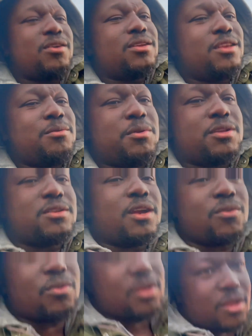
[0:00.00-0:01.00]
image, I
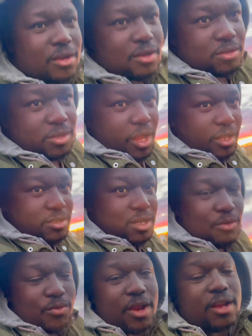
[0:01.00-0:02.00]
don't care, because I
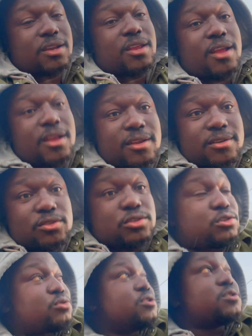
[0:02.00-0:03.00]
stay raggedy out here in the
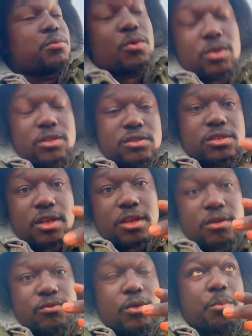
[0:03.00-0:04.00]
streets, but when you take
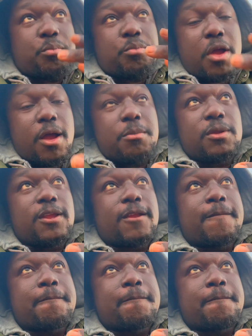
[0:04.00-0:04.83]
care of your public